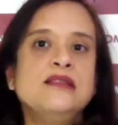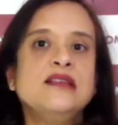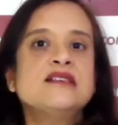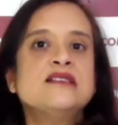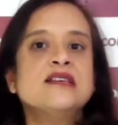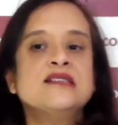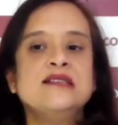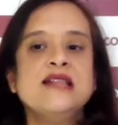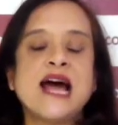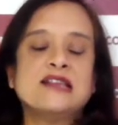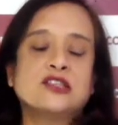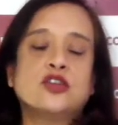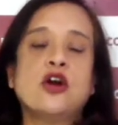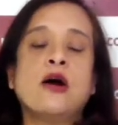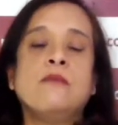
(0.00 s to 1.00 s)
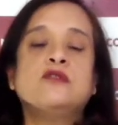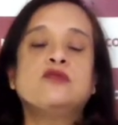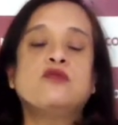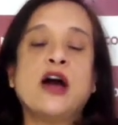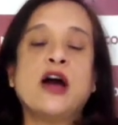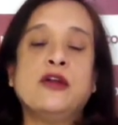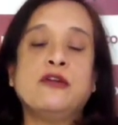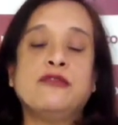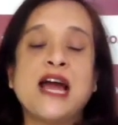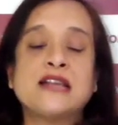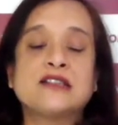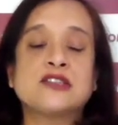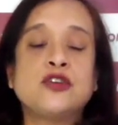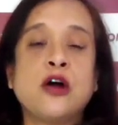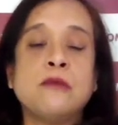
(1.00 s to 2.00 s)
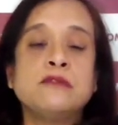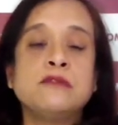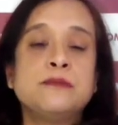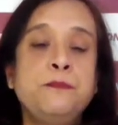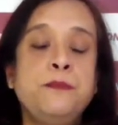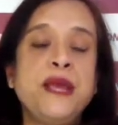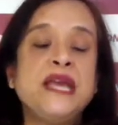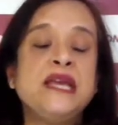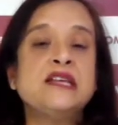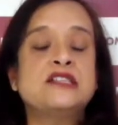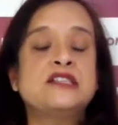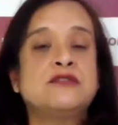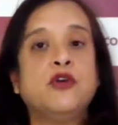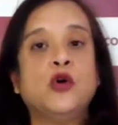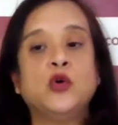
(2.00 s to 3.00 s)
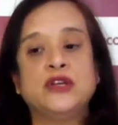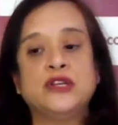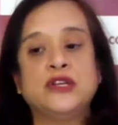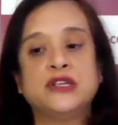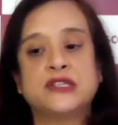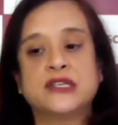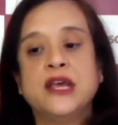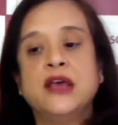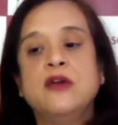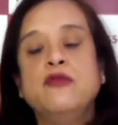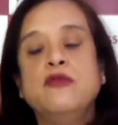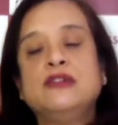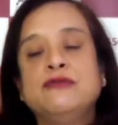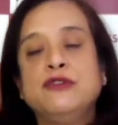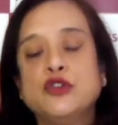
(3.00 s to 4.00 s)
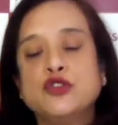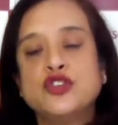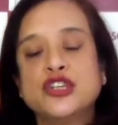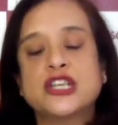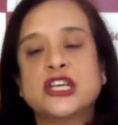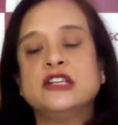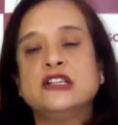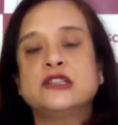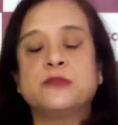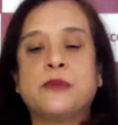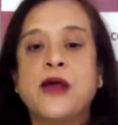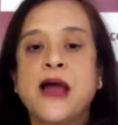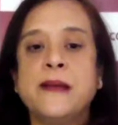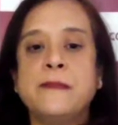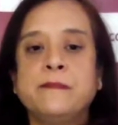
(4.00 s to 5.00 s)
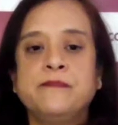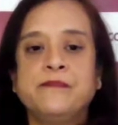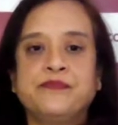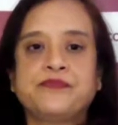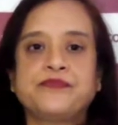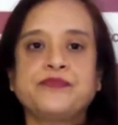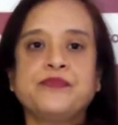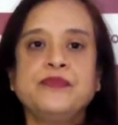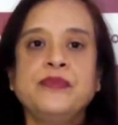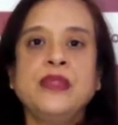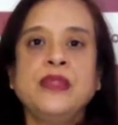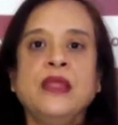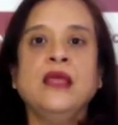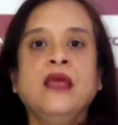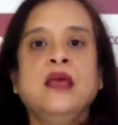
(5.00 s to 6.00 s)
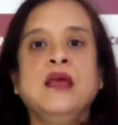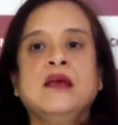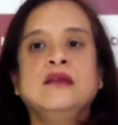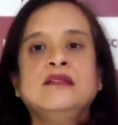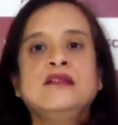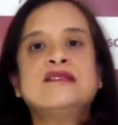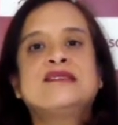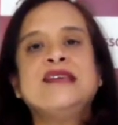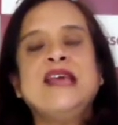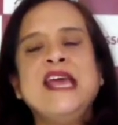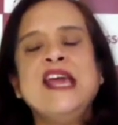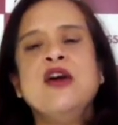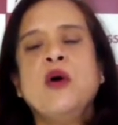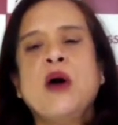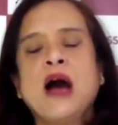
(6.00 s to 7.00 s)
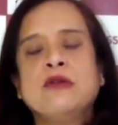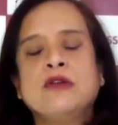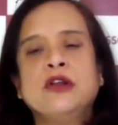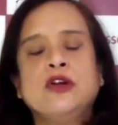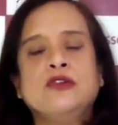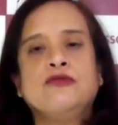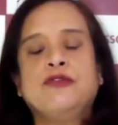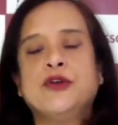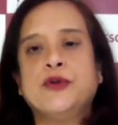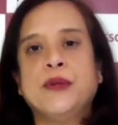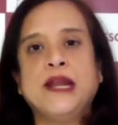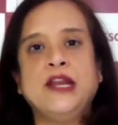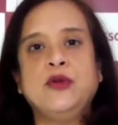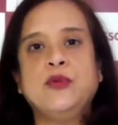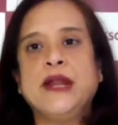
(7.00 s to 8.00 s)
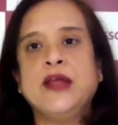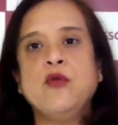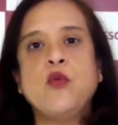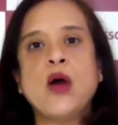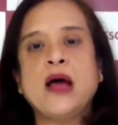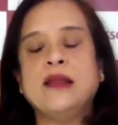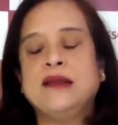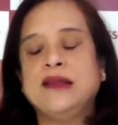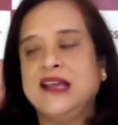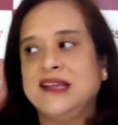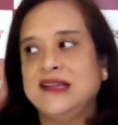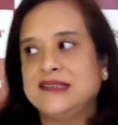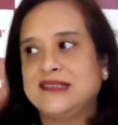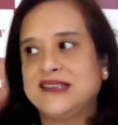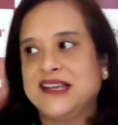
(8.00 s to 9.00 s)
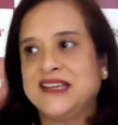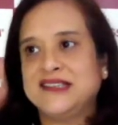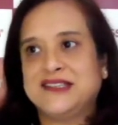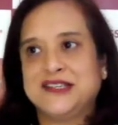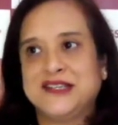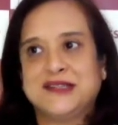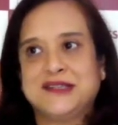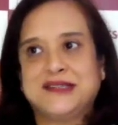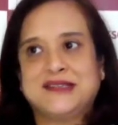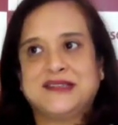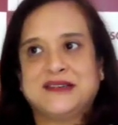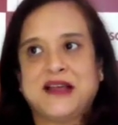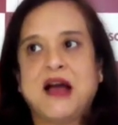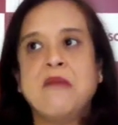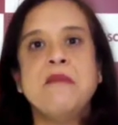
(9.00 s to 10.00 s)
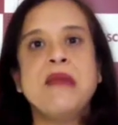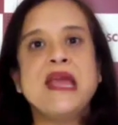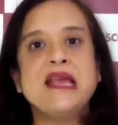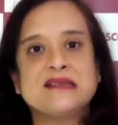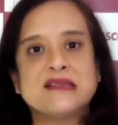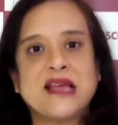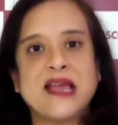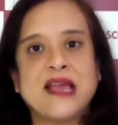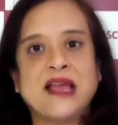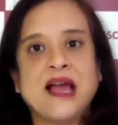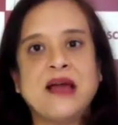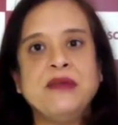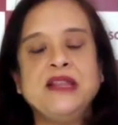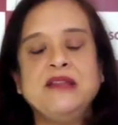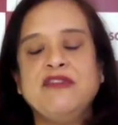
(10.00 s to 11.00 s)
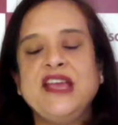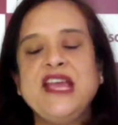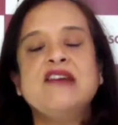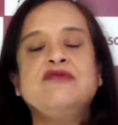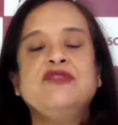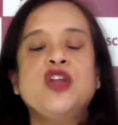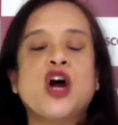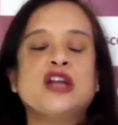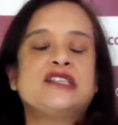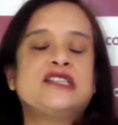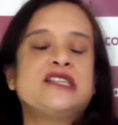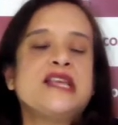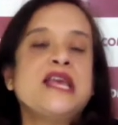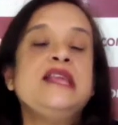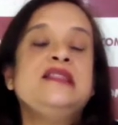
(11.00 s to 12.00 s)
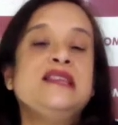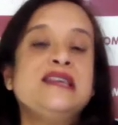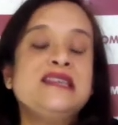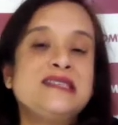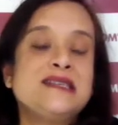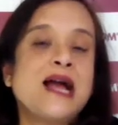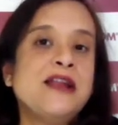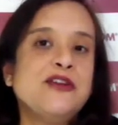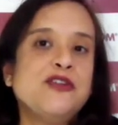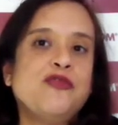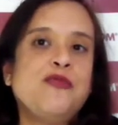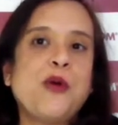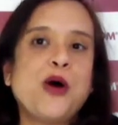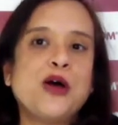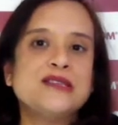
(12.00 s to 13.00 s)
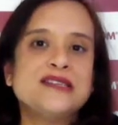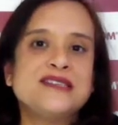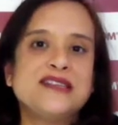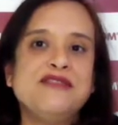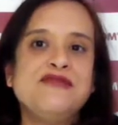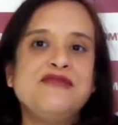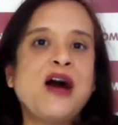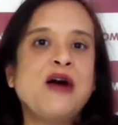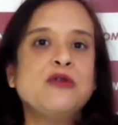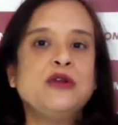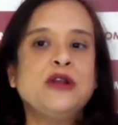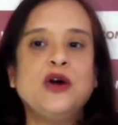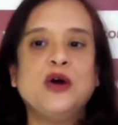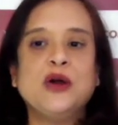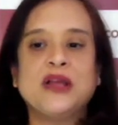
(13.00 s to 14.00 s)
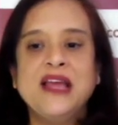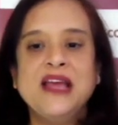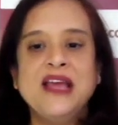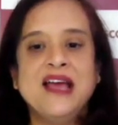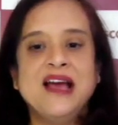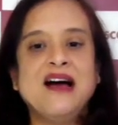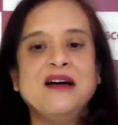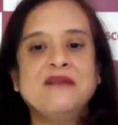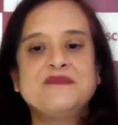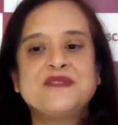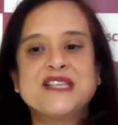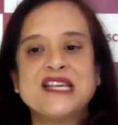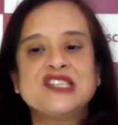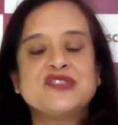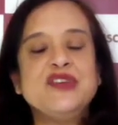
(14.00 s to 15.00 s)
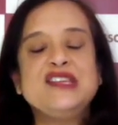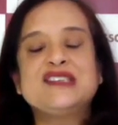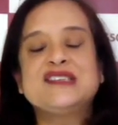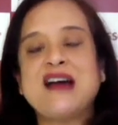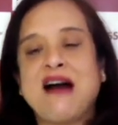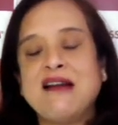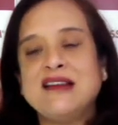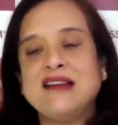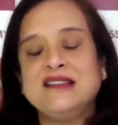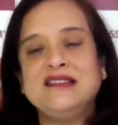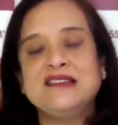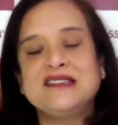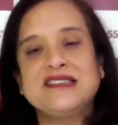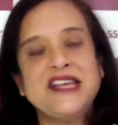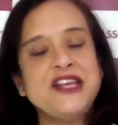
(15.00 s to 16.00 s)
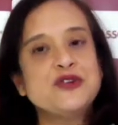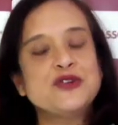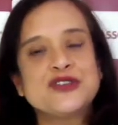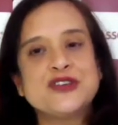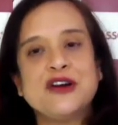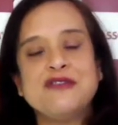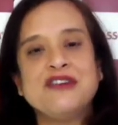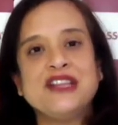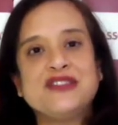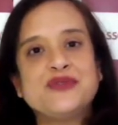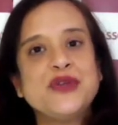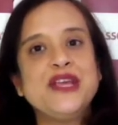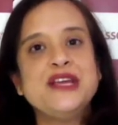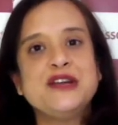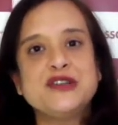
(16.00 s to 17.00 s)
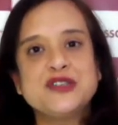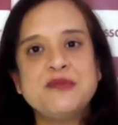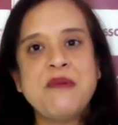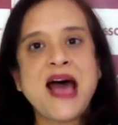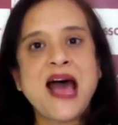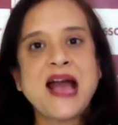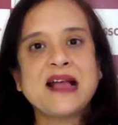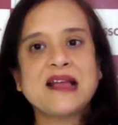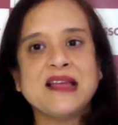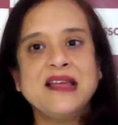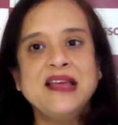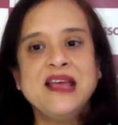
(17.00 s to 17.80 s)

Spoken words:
This is one of NASSCOM's biggest focus with Future Skills Prime. The CEO outlook for 2021 is just amazing. I mean, we have not seen this kind of positive outlook since we started the CEO survey 3 years back.